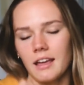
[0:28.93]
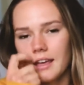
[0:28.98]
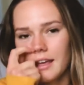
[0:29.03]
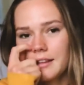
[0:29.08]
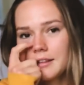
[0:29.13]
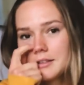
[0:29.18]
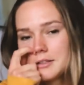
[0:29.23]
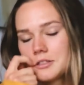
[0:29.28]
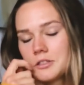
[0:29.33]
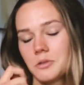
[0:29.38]

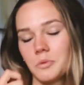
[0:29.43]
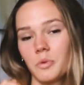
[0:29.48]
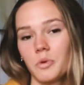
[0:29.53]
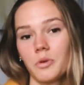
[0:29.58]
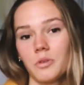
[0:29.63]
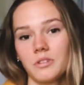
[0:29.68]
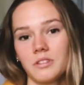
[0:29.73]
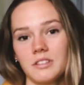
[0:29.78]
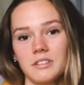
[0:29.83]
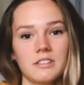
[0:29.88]
And this is
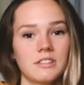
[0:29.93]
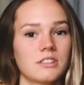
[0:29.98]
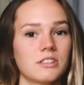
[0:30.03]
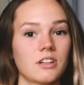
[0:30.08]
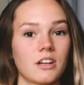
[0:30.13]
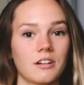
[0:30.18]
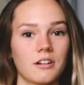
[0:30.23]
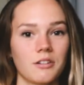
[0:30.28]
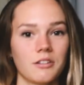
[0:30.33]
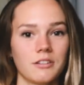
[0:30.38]
what this
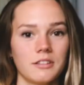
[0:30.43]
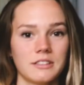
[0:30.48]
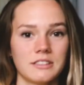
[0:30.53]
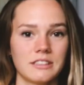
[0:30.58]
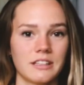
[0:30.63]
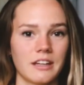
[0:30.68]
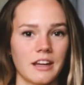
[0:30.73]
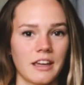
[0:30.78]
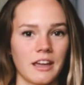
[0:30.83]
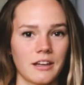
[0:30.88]
channel is
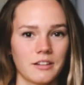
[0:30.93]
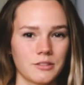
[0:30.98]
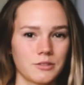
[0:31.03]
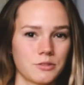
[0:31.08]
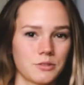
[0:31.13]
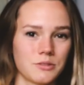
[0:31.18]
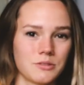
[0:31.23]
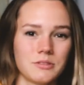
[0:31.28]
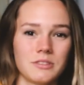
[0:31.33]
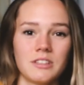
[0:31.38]
dedicated
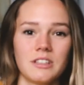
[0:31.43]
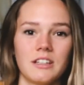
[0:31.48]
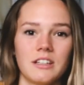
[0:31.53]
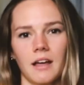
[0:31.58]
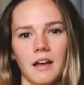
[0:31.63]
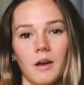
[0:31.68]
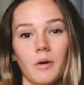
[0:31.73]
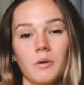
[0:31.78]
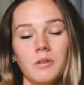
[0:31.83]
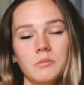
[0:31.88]
to.
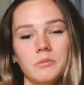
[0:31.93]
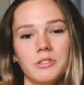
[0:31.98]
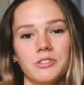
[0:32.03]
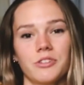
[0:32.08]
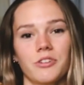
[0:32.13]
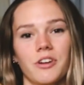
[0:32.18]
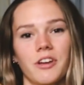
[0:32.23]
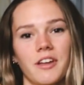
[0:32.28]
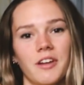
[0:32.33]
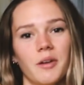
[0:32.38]
I will be
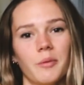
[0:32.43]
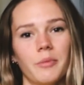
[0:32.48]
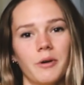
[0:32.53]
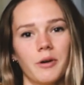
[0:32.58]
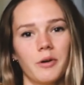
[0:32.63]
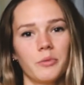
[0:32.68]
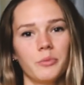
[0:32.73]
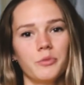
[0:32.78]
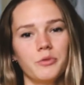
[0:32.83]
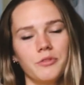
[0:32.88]
talking
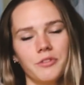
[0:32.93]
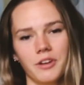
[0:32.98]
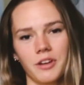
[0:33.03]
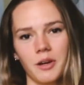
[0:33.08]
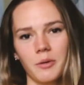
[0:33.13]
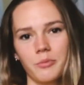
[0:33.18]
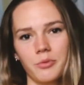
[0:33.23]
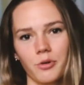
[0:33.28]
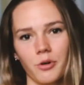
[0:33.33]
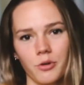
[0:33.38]
about
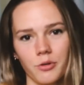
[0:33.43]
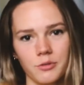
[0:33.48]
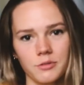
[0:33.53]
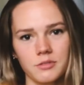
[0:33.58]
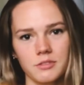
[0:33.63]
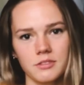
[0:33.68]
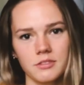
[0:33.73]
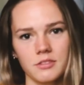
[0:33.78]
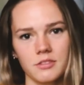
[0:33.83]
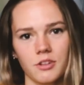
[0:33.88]
moving abroad,
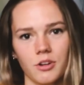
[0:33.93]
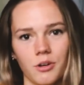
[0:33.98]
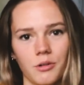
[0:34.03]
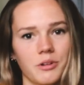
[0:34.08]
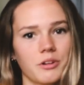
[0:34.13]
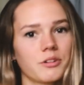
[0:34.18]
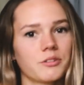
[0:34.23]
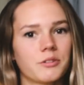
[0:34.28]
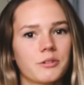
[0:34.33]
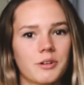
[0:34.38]

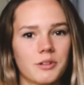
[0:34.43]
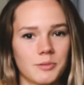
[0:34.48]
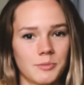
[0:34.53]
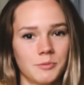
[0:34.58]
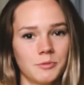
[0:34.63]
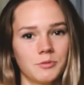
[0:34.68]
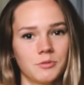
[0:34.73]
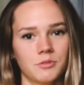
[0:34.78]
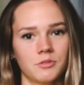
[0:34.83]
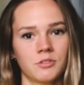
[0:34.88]
going on
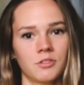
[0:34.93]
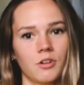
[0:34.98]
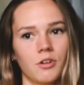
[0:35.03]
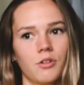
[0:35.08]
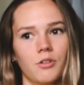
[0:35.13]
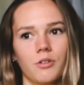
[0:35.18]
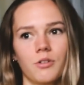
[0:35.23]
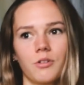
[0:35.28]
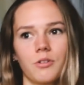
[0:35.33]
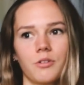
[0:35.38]
Erasmus,
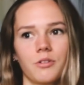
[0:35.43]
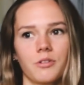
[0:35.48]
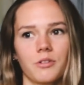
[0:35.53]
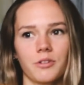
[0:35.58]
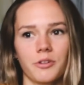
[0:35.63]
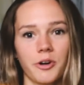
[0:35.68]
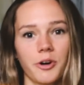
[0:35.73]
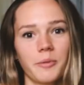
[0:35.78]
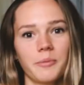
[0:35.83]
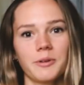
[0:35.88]

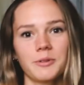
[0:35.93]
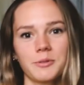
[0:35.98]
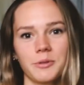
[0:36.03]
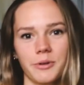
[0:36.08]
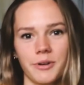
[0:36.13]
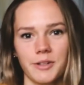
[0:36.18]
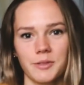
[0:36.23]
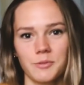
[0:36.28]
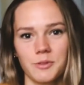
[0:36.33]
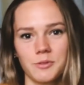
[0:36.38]
or coming to
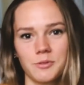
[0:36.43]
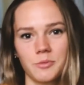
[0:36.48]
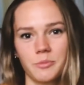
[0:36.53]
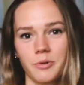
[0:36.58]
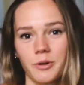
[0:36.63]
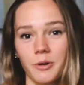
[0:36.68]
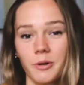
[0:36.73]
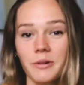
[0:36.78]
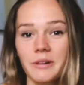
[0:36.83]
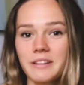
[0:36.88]
Erasmus to
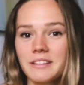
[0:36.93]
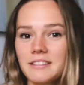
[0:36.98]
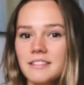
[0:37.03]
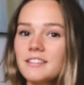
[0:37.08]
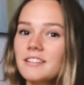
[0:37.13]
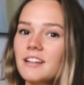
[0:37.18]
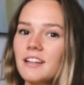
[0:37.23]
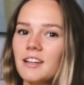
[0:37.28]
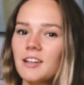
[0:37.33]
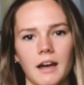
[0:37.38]

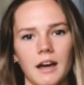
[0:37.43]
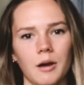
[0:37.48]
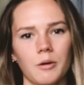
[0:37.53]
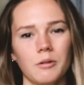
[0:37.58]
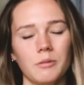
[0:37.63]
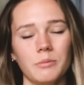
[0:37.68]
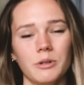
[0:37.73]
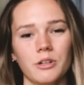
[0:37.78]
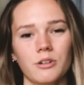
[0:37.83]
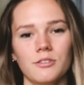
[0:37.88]
Poland. I
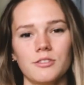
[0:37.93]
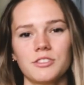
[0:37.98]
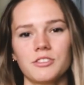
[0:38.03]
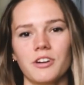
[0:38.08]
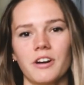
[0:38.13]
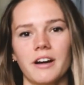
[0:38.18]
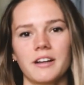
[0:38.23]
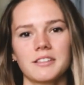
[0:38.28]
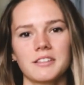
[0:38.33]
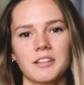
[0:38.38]
will be
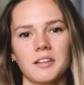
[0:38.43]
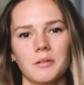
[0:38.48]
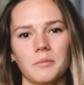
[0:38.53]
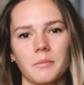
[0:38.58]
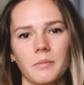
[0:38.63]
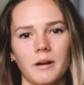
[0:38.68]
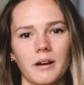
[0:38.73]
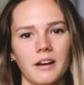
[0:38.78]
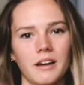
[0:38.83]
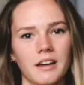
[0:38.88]
also asking
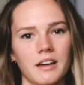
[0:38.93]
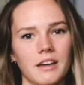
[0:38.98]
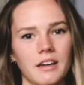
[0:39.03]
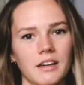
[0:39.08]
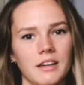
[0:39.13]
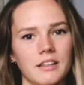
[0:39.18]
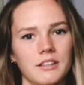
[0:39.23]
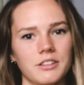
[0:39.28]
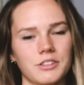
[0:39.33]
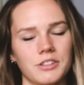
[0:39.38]

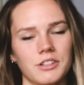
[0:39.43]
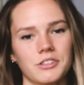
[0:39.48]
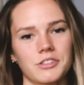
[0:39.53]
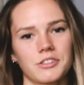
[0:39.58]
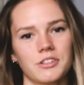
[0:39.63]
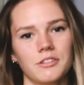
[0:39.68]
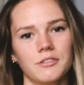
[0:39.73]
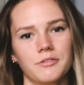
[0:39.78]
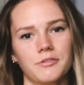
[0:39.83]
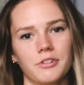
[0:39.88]
my
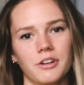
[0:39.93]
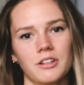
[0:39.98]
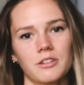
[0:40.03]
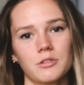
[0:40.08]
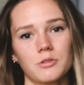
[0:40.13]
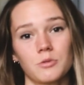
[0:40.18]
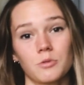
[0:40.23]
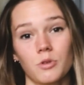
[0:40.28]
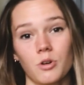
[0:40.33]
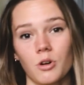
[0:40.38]
international
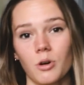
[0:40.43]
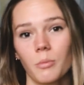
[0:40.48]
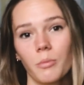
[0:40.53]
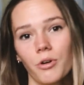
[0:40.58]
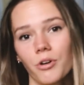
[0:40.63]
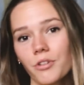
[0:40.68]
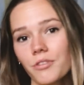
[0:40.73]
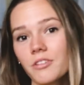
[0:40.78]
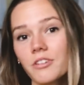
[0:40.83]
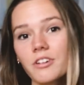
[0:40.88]
friends to come
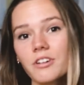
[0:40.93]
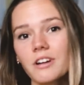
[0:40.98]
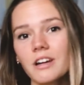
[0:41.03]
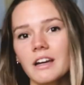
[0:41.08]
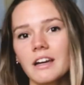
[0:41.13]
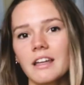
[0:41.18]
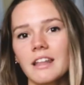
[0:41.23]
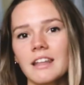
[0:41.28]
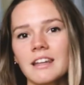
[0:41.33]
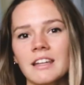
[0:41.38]
over
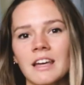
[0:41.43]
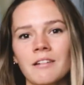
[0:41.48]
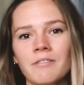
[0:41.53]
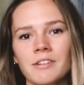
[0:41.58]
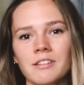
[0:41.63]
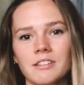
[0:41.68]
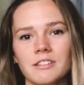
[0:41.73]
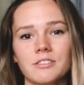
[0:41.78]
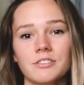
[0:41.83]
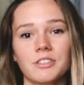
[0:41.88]
and
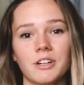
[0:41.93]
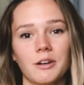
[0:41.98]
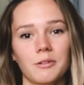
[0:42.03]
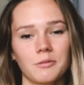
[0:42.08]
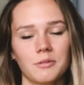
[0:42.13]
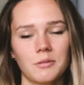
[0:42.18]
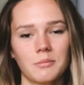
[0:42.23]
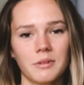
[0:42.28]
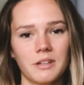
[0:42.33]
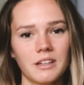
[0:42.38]
have a little chat
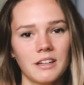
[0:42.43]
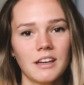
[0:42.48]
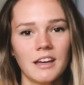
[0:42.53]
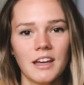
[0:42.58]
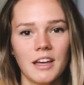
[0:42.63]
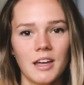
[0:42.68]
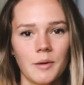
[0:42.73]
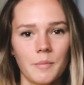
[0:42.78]
with me,